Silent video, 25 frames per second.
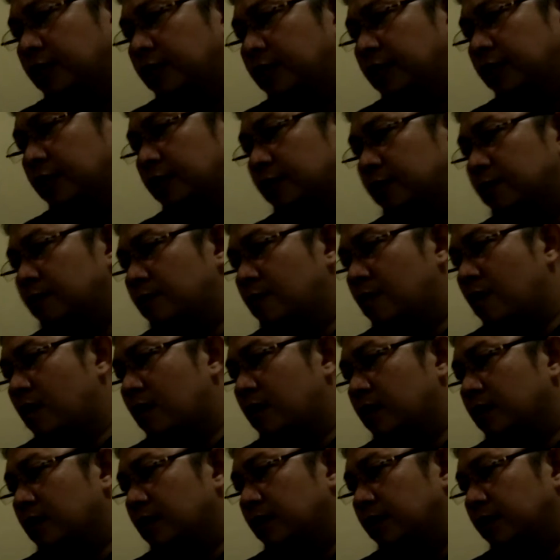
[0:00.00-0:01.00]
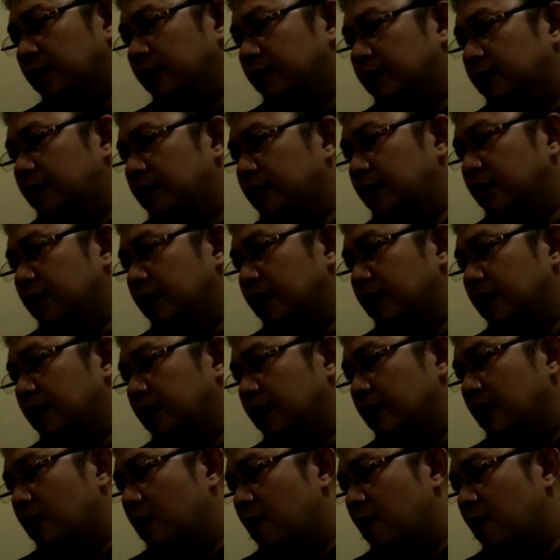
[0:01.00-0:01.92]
that is born is the